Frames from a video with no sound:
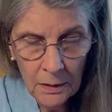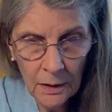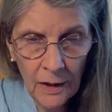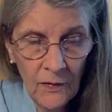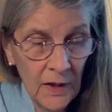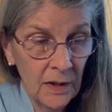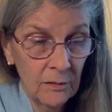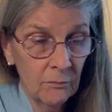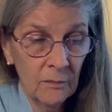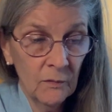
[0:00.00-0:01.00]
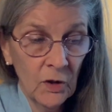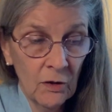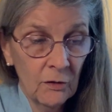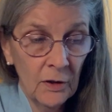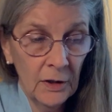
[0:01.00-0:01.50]
And then,
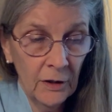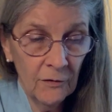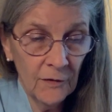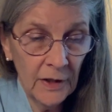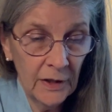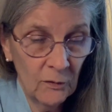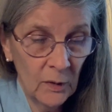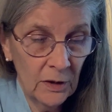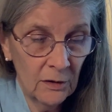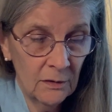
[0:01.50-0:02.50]
clarify it well.